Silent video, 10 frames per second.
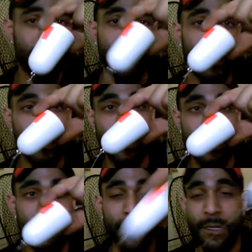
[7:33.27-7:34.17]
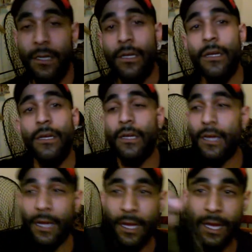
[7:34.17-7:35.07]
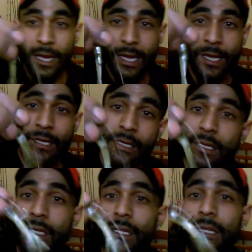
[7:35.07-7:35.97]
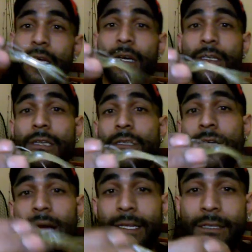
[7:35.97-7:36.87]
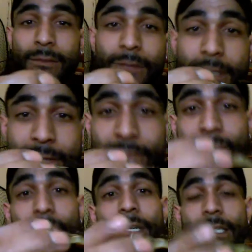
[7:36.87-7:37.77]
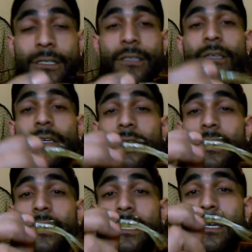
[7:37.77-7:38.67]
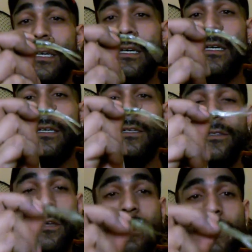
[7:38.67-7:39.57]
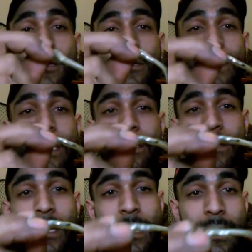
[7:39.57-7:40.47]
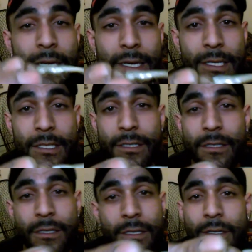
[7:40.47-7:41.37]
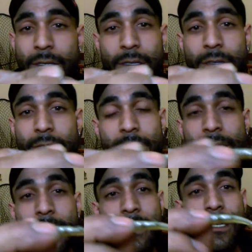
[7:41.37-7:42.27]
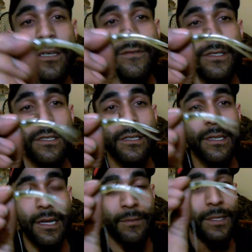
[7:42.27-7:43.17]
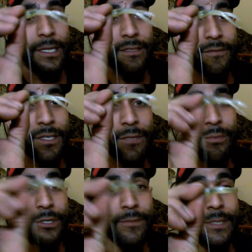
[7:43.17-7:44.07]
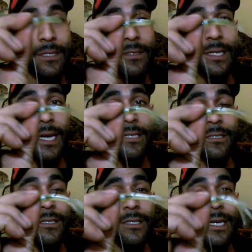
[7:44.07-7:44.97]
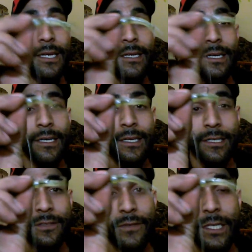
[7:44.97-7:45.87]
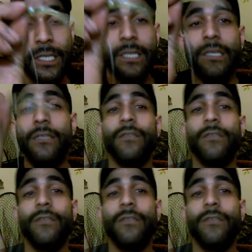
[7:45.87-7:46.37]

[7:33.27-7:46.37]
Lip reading: It's ready to go. And another, I took one of them 4-inch saltwater minnows and just took the tail off. And I mean, that's a very pretty minnow. And the action on that is very good.